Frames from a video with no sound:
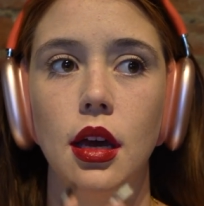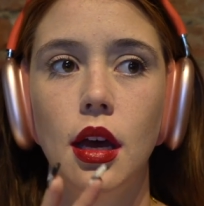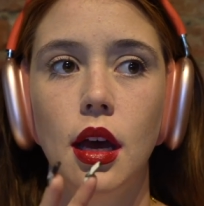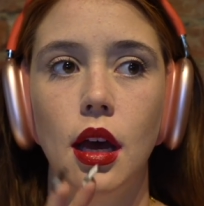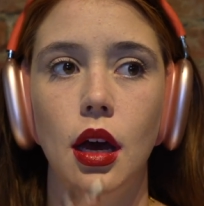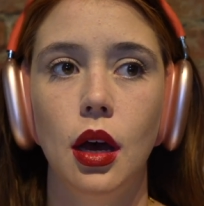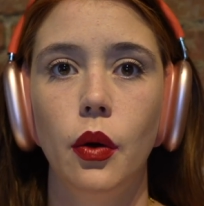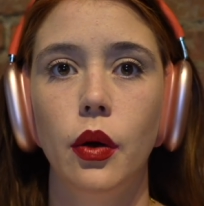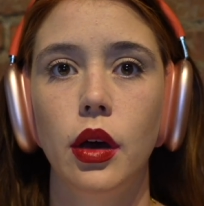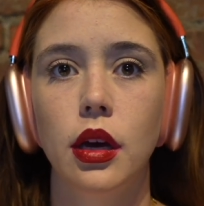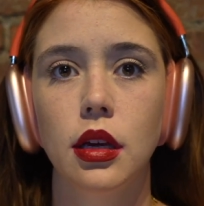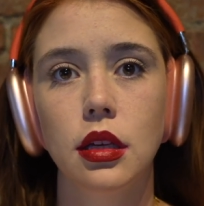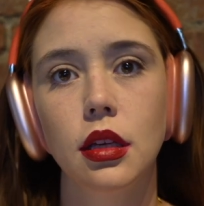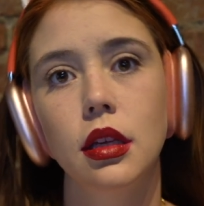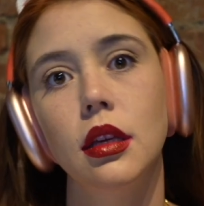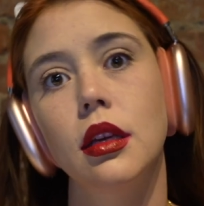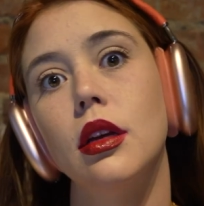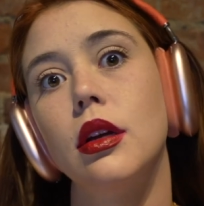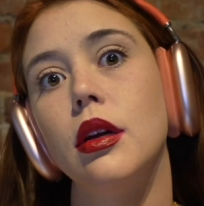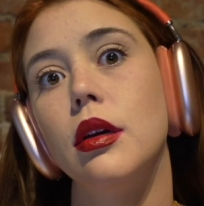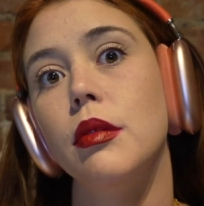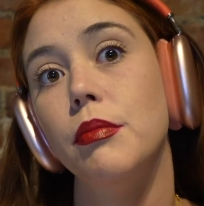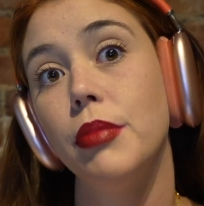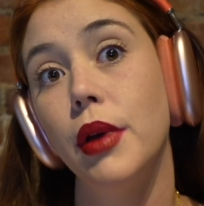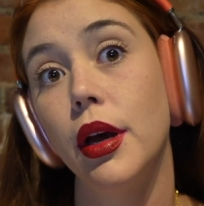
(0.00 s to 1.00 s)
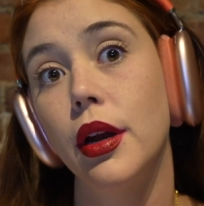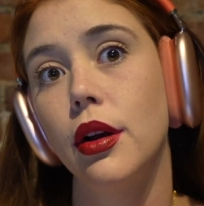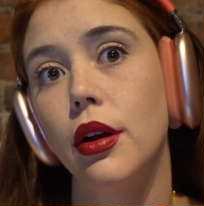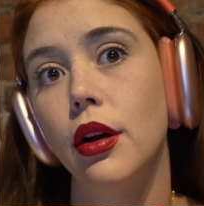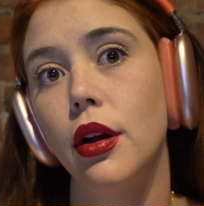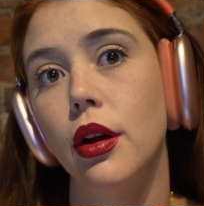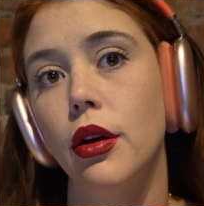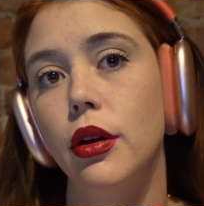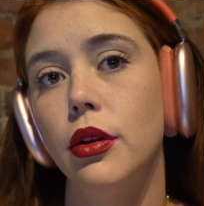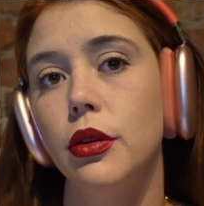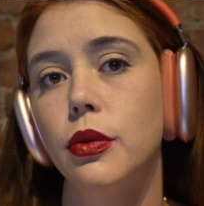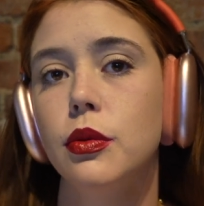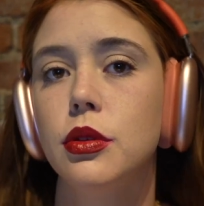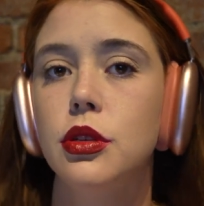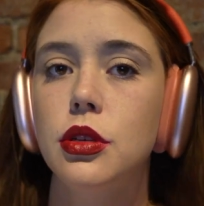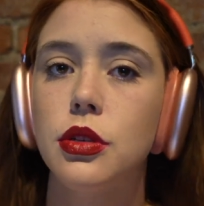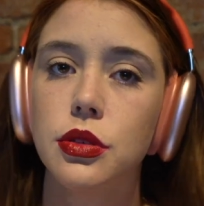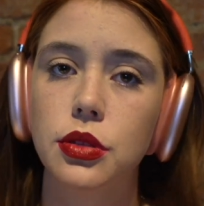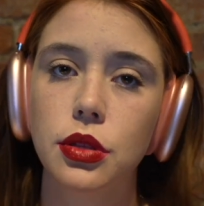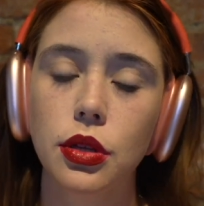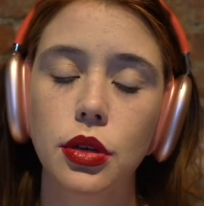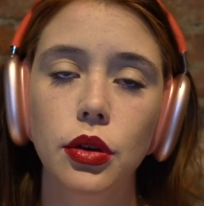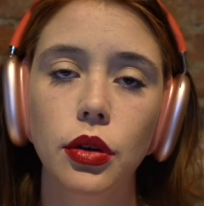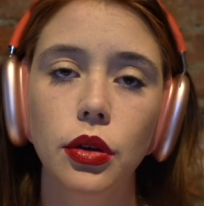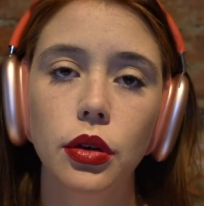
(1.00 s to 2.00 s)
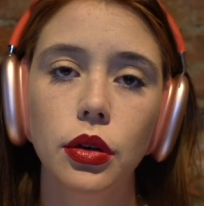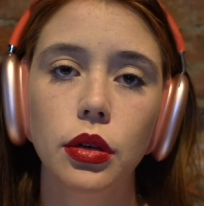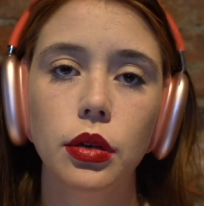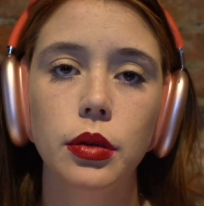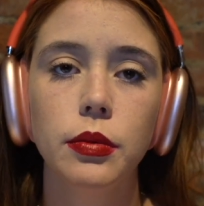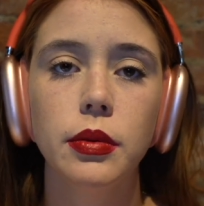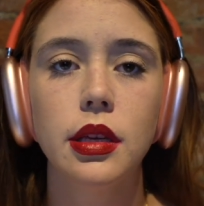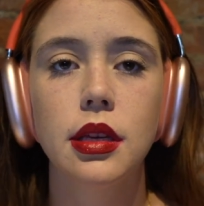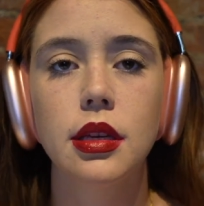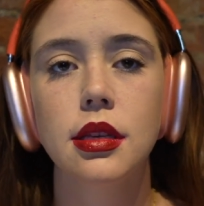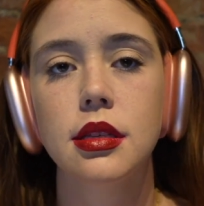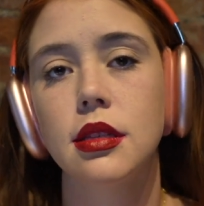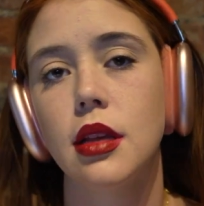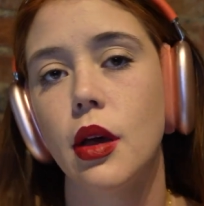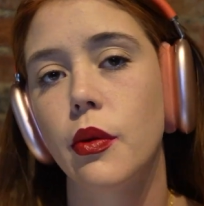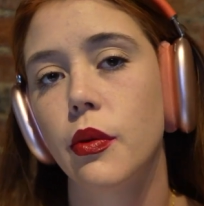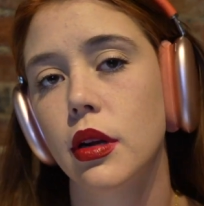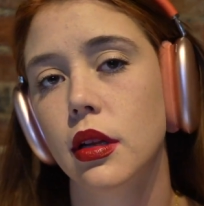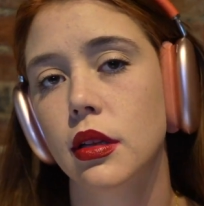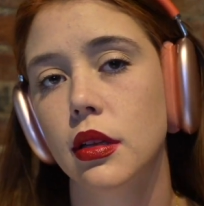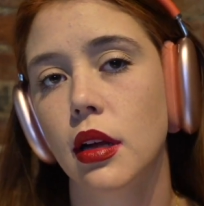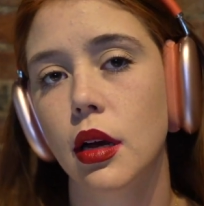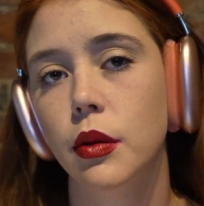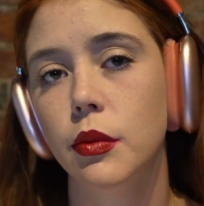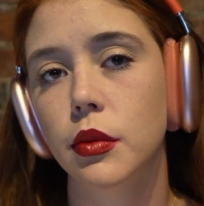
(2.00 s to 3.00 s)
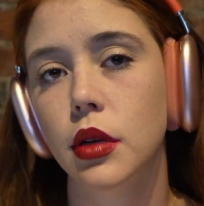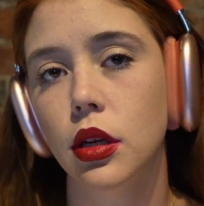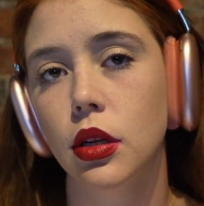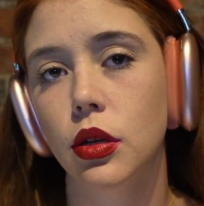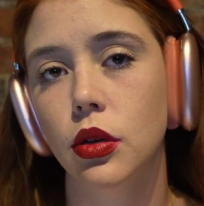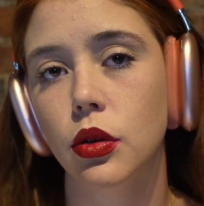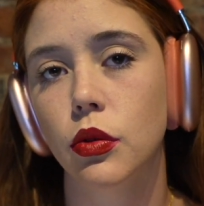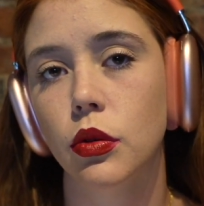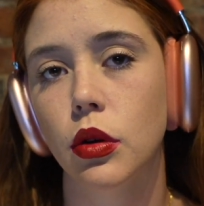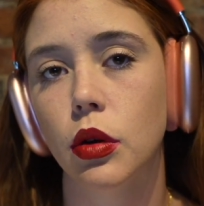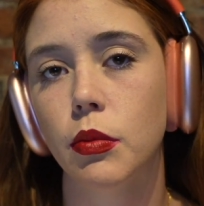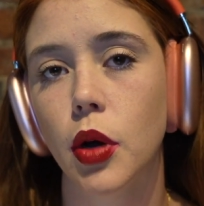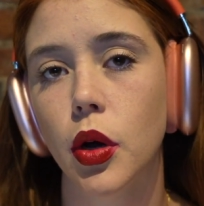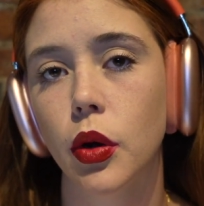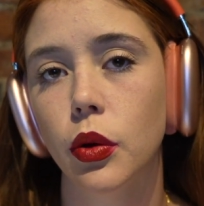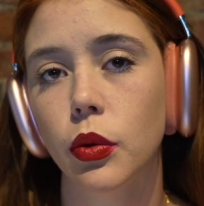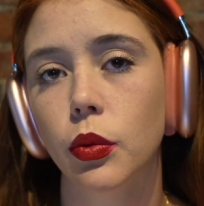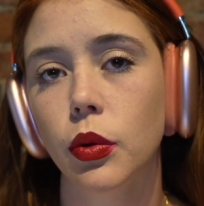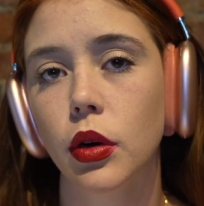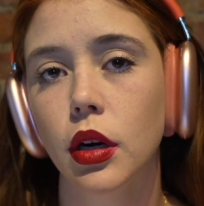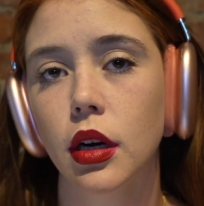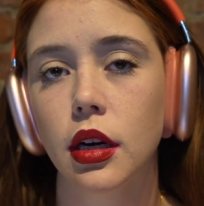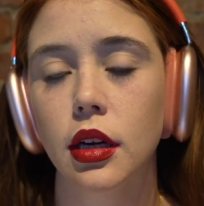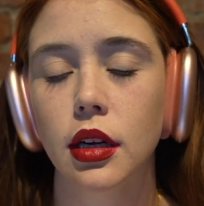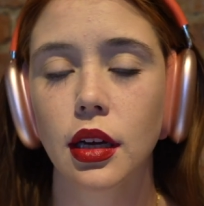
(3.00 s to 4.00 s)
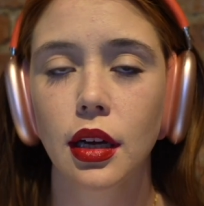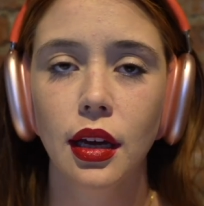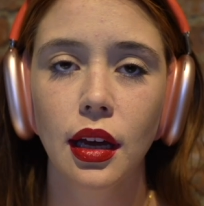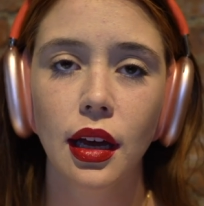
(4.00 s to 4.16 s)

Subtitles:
how I can get on BetterHelp, which is the goal, because that would allow me to do remote work